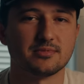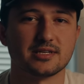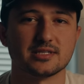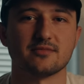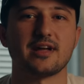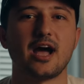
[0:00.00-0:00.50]

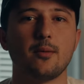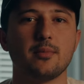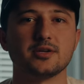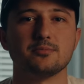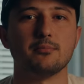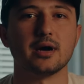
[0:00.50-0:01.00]
because of how
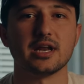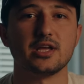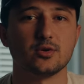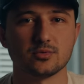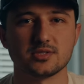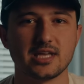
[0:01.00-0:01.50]
much money
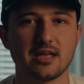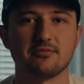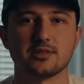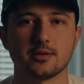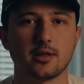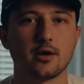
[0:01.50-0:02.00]
you'll save
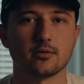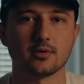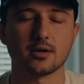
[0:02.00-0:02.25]
in the long